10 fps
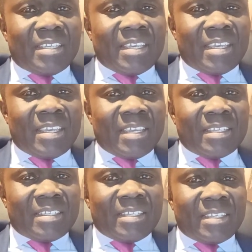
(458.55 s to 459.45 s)
uh,
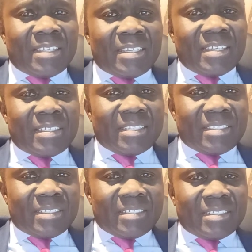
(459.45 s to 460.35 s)
uh,
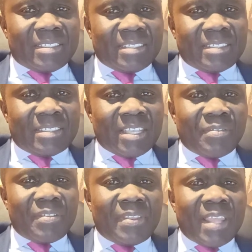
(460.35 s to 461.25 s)

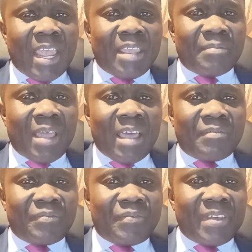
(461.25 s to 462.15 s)
seventh time have
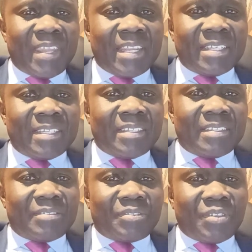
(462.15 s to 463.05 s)
furthered,
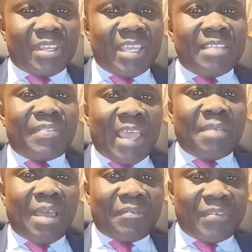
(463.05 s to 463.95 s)
eighth
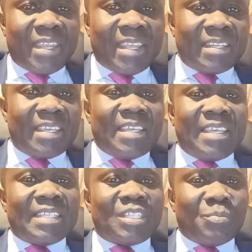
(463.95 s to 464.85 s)
time have furthered
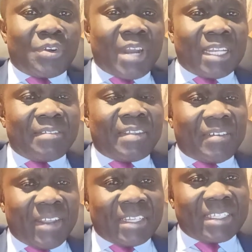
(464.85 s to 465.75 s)
its democratic
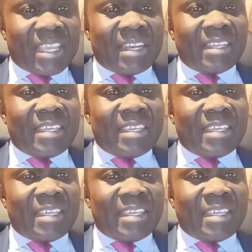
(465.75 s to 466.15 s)
credential.